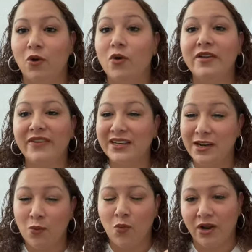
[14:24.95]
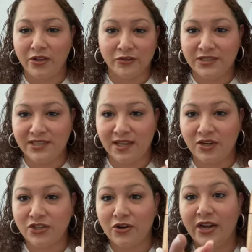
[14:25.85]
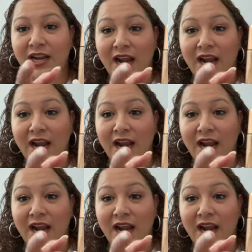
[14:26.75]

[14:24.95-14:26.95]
Or if I didn't want to use the sunscreen